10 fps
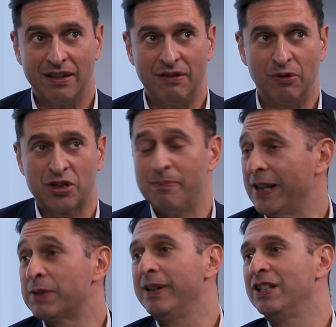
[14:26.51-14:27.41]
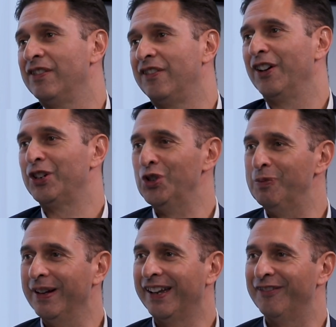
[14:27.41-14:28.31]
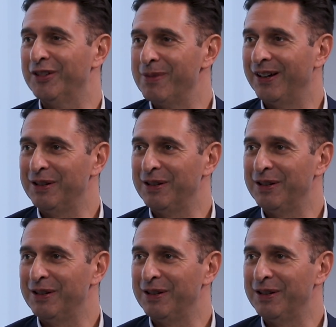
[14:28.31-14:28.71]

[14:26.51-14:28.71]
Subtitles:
what's the best piece of advice you've been given by